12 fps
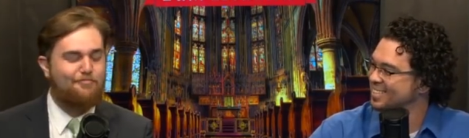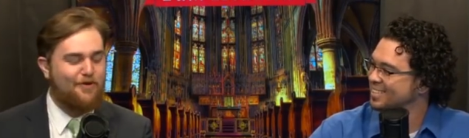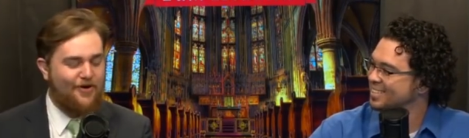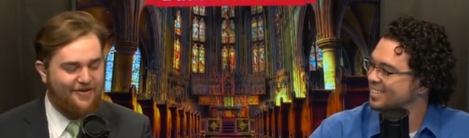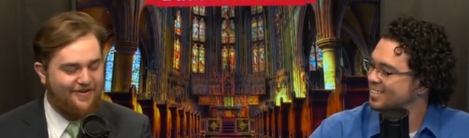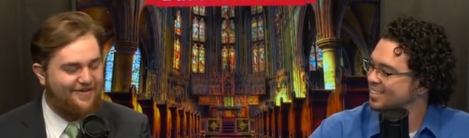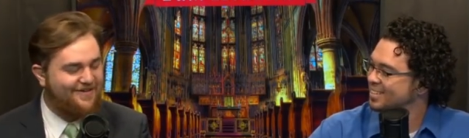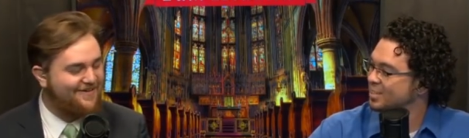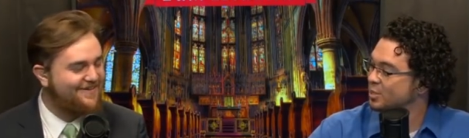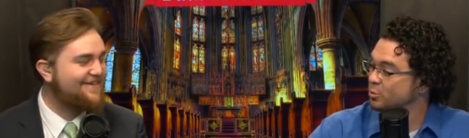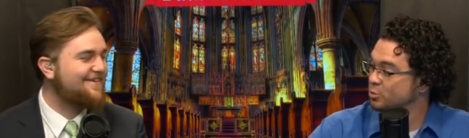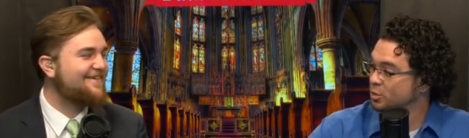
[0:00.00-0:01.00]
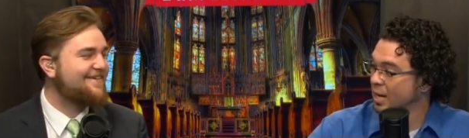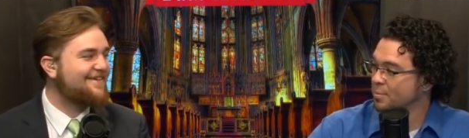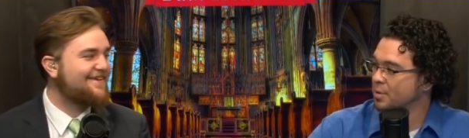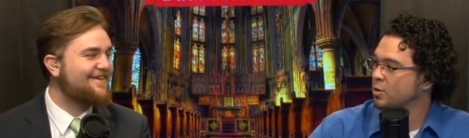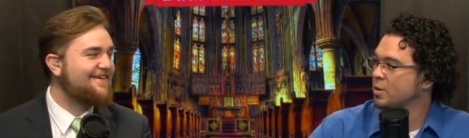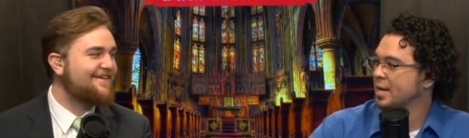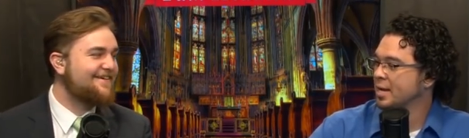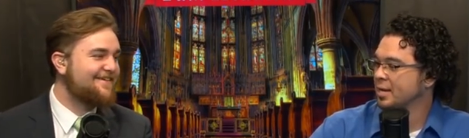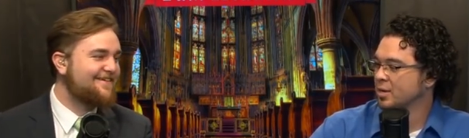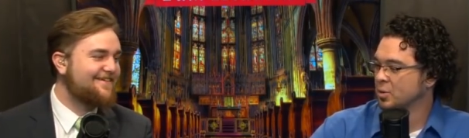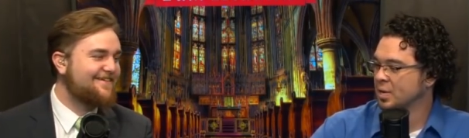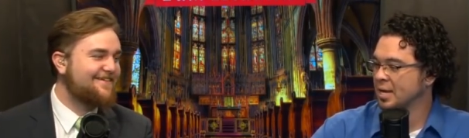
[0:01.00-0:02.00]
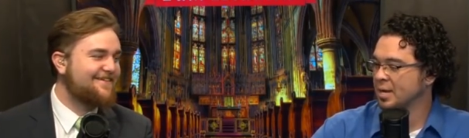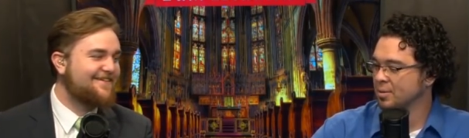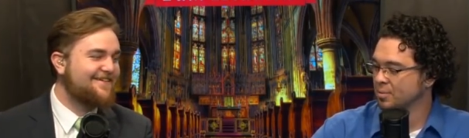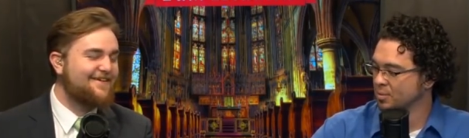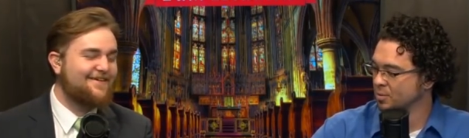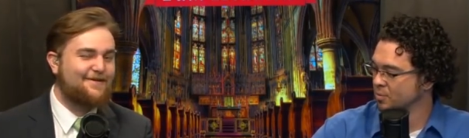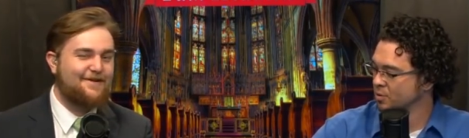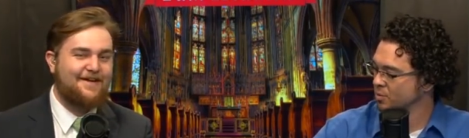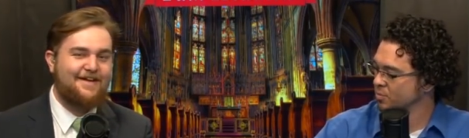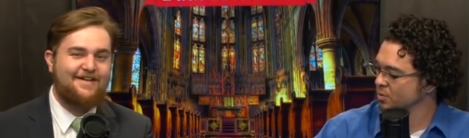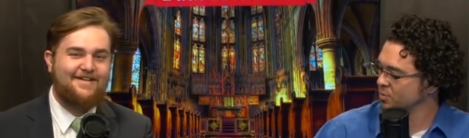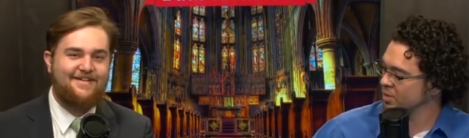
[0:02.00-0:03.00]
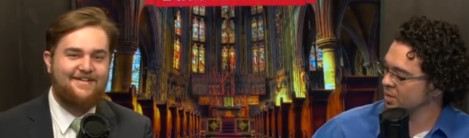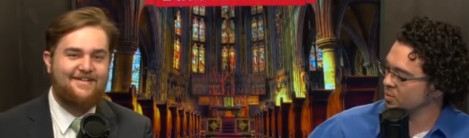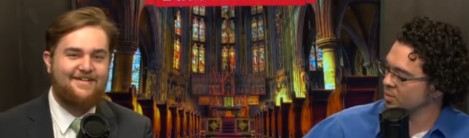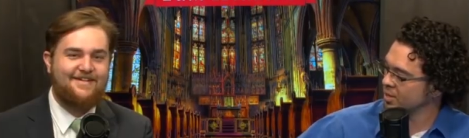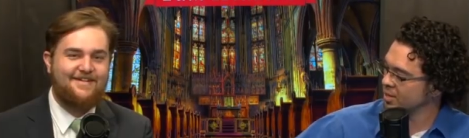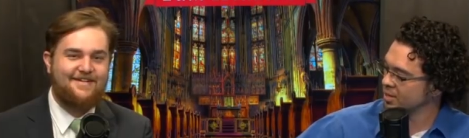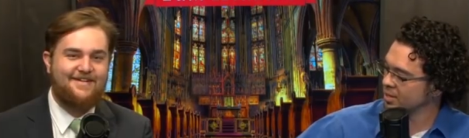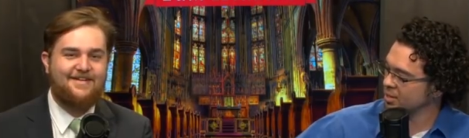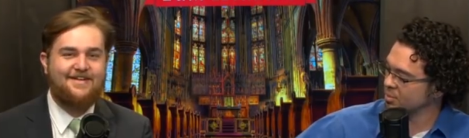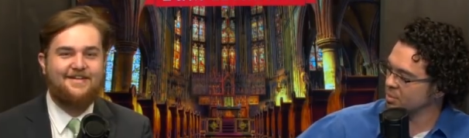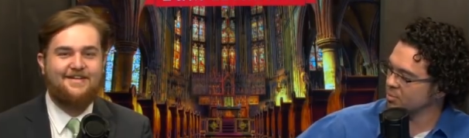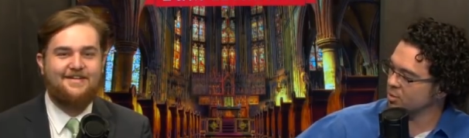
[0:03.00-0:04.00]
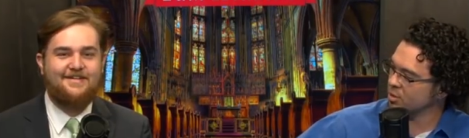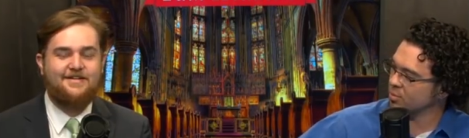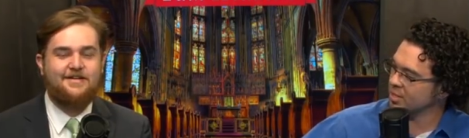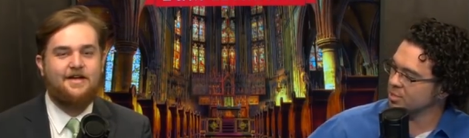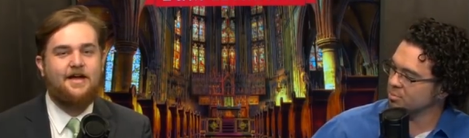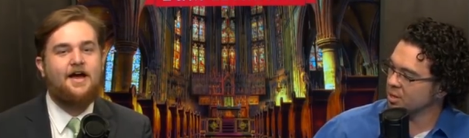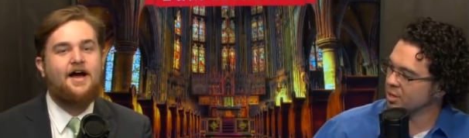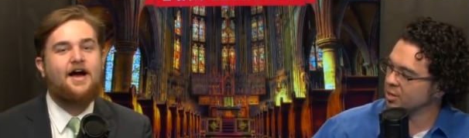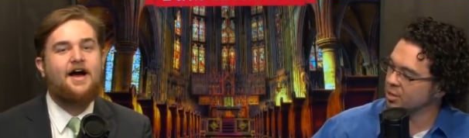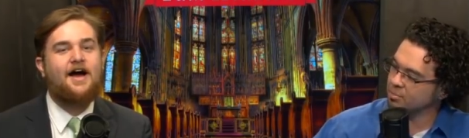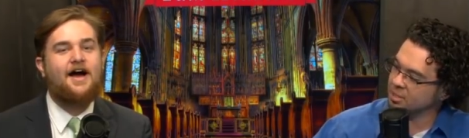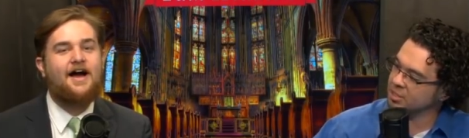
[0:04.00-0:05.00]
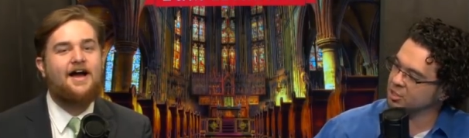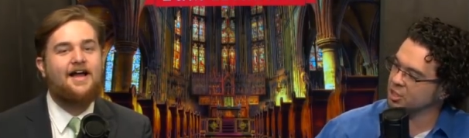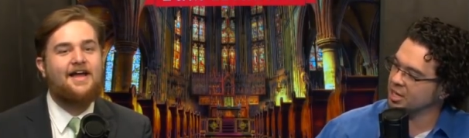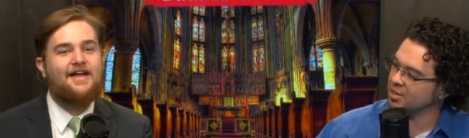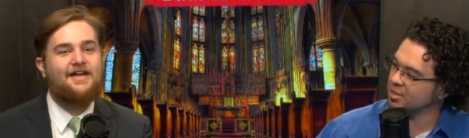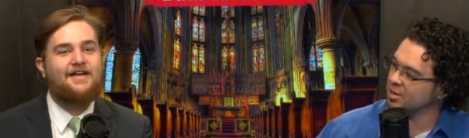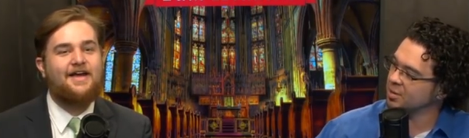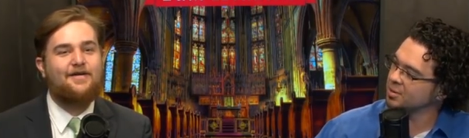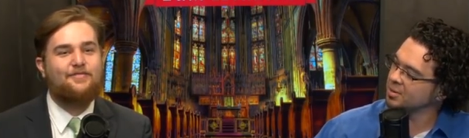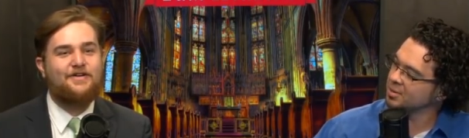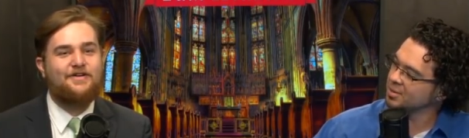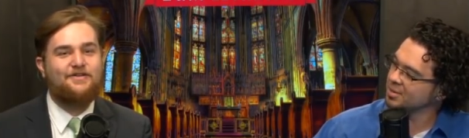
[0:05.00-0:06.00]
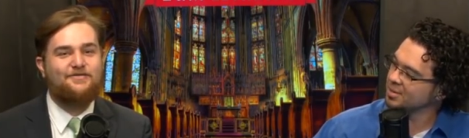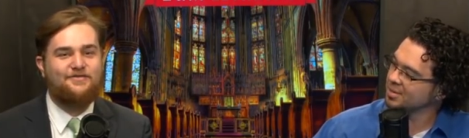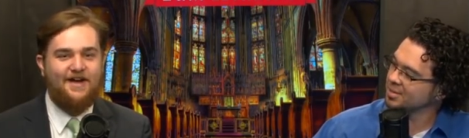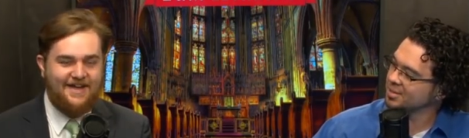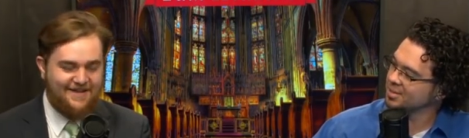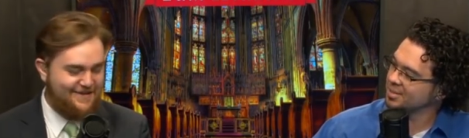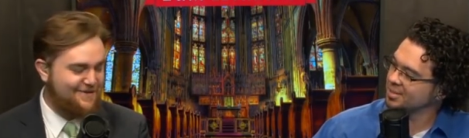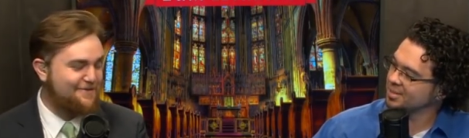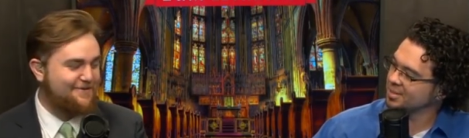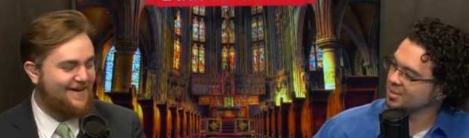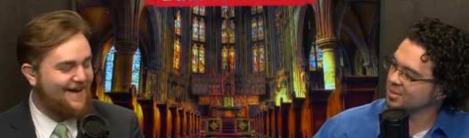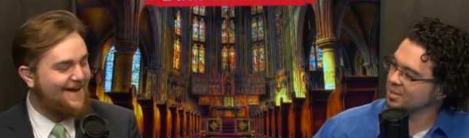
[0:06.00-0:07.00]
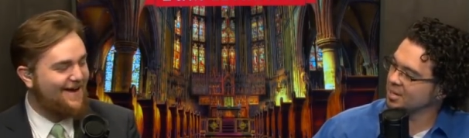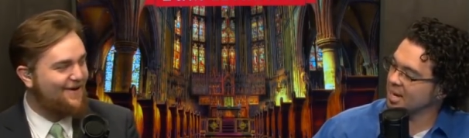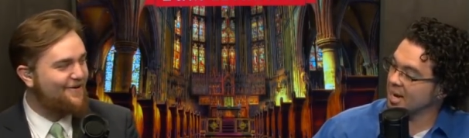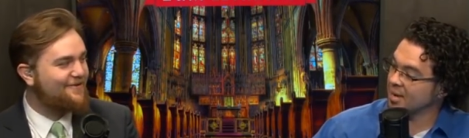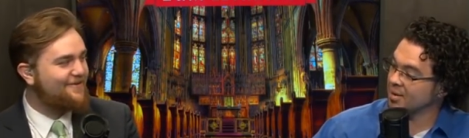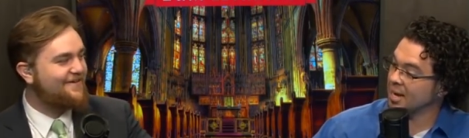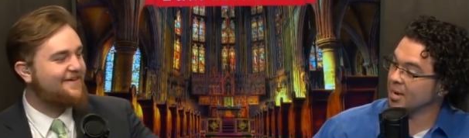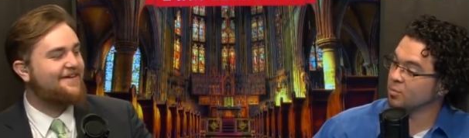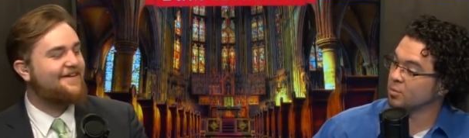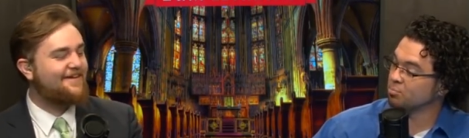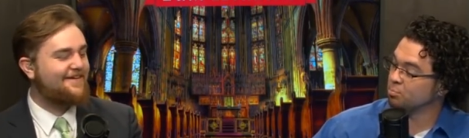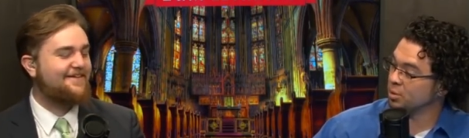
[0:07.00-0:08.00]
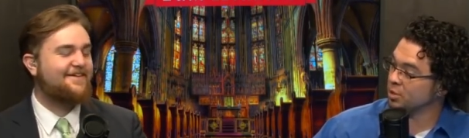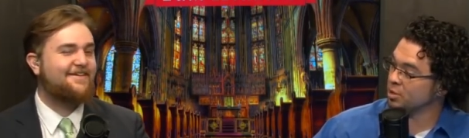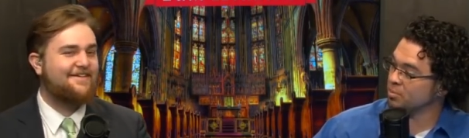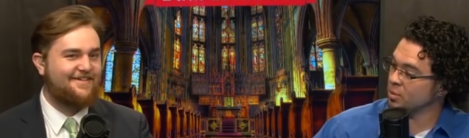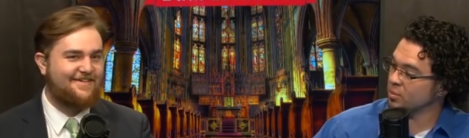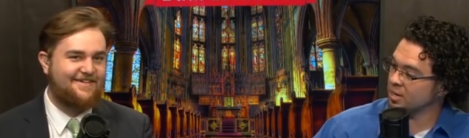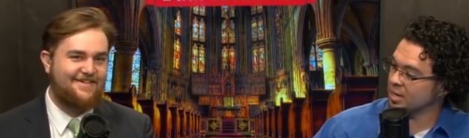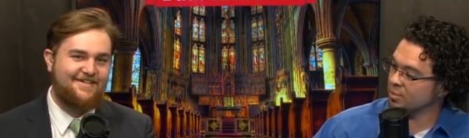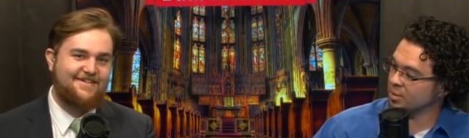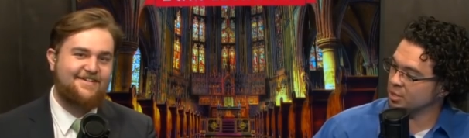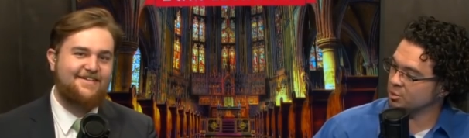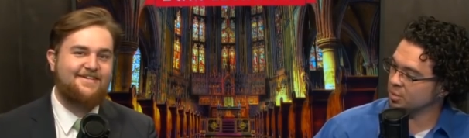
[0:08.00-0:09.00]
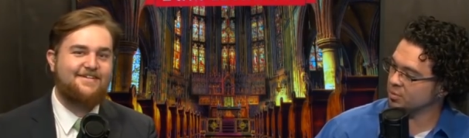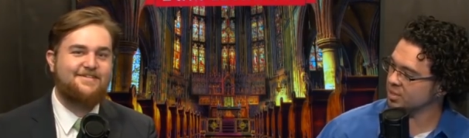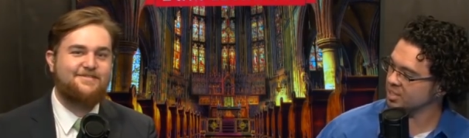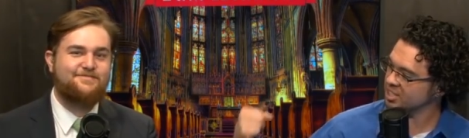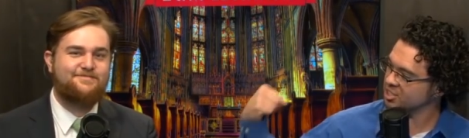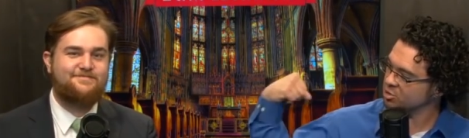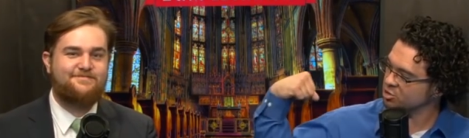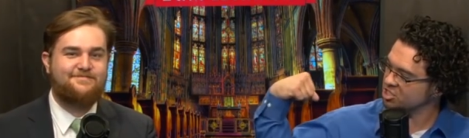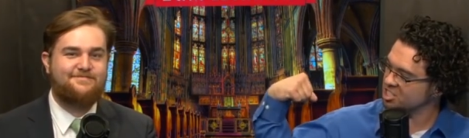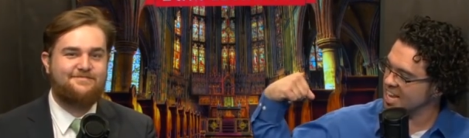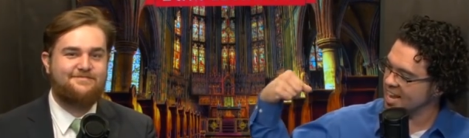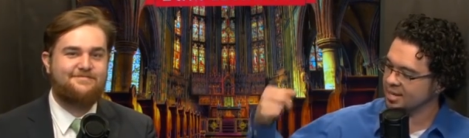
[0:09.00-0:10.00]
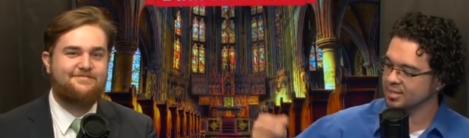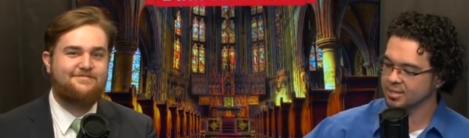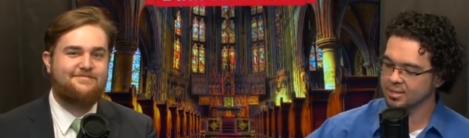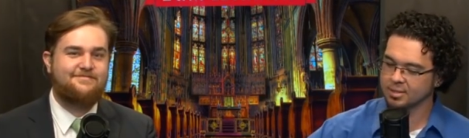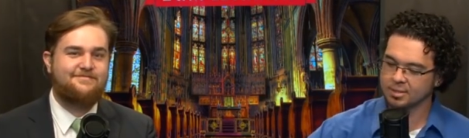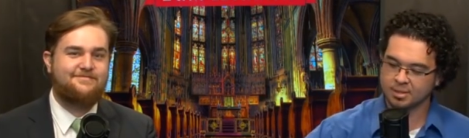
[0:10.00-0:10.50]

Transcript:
Speaker 1: a barn. You I'm, okay? Okay, you, okay. you, you, you got to work a little bit more to raise a barn. You can build I a chair. I
Speaker 2: am gonna fight you
Speaker 1: now. I, I will put you on my workout regimen. We're gonna get you stacked.